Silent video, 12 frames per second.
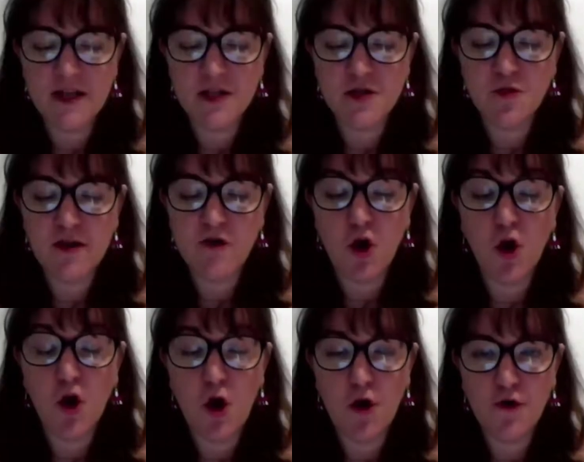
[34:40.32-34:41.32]
so we have a
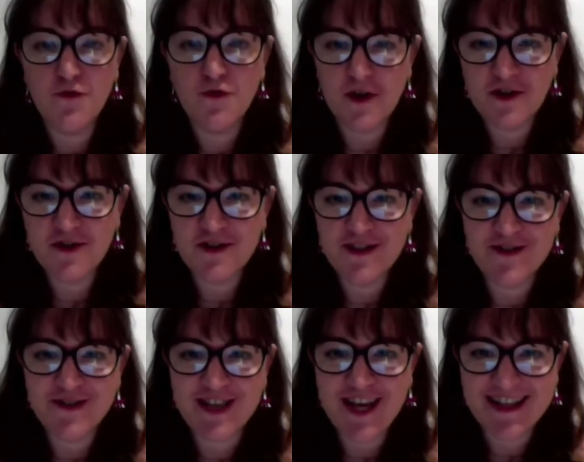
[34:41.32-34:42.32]
lot of questions in the
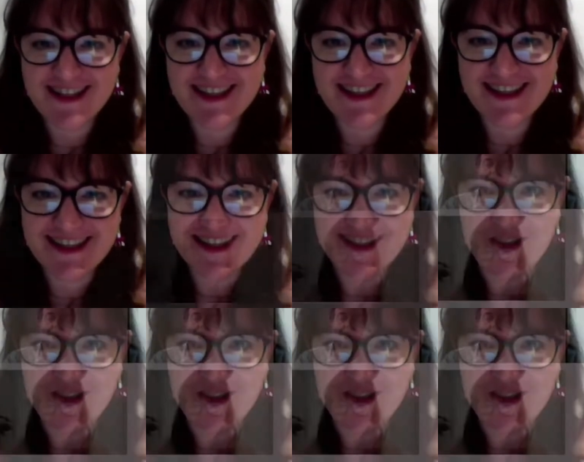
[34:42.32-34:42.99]
chat. So